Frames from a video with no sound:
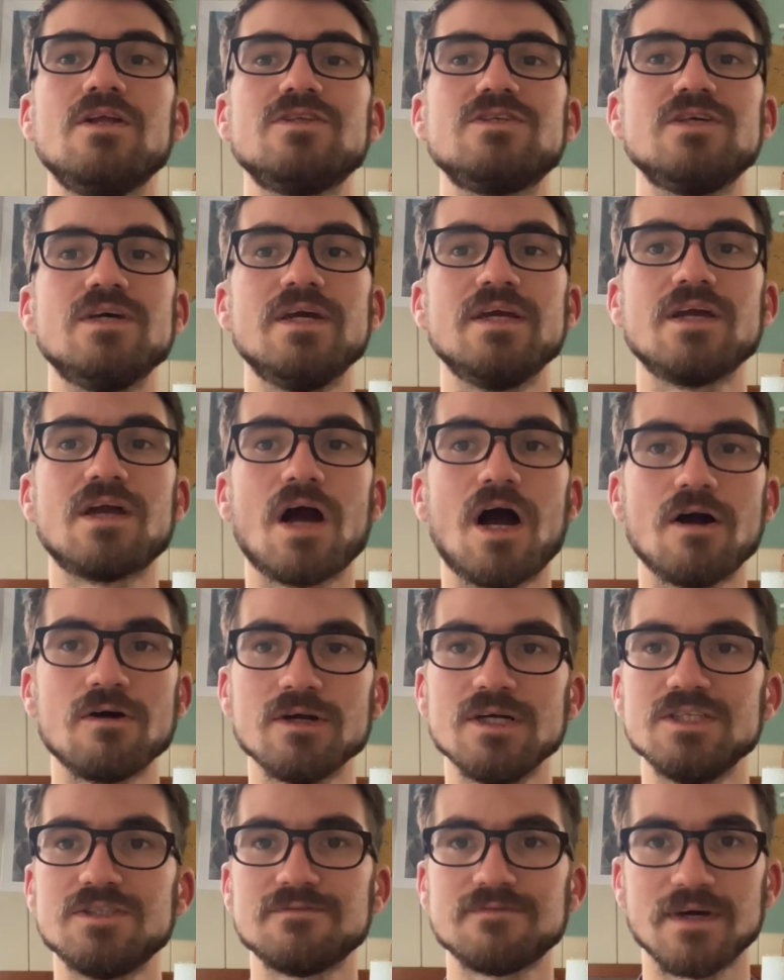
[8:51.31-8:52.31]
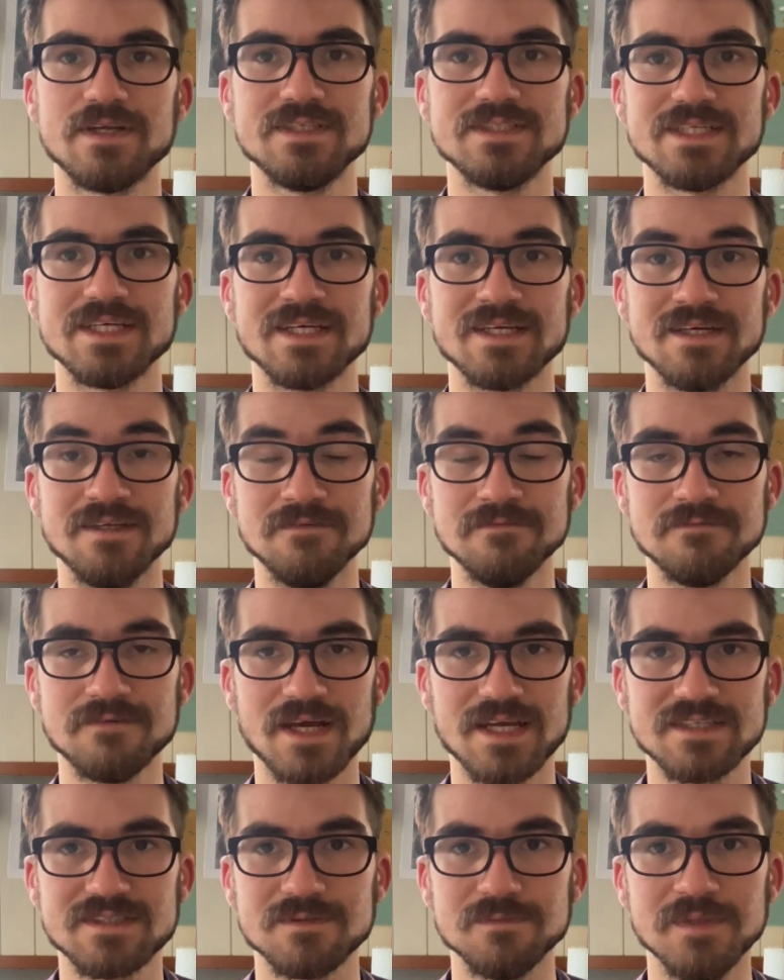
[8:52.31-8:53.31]
to encourage funding and
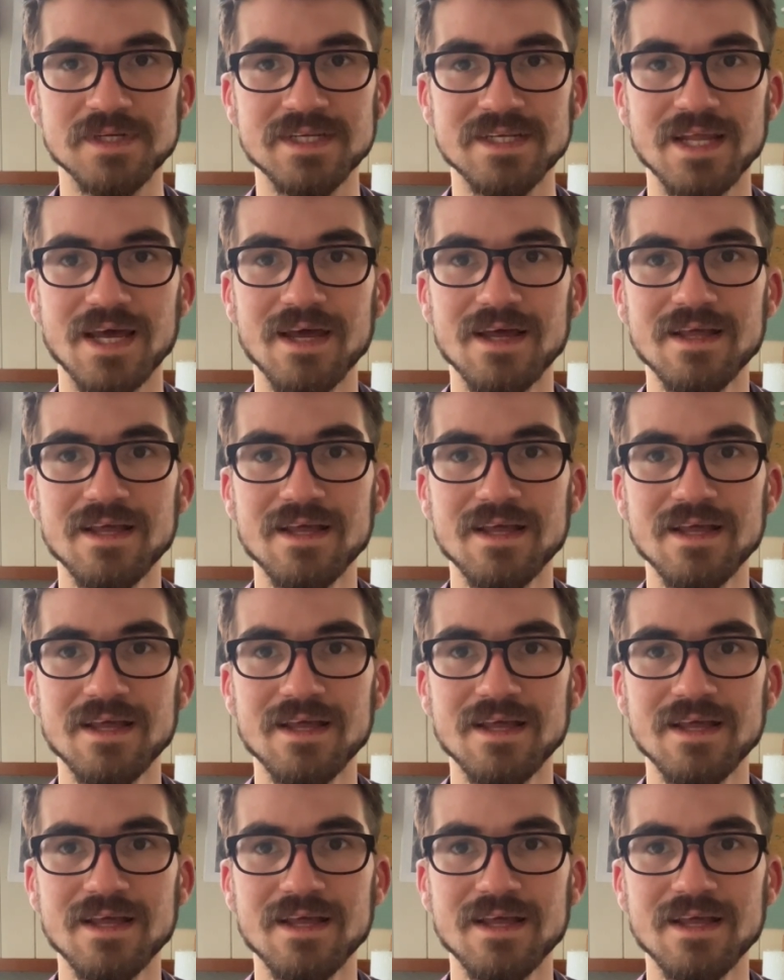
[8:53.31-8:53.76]
investment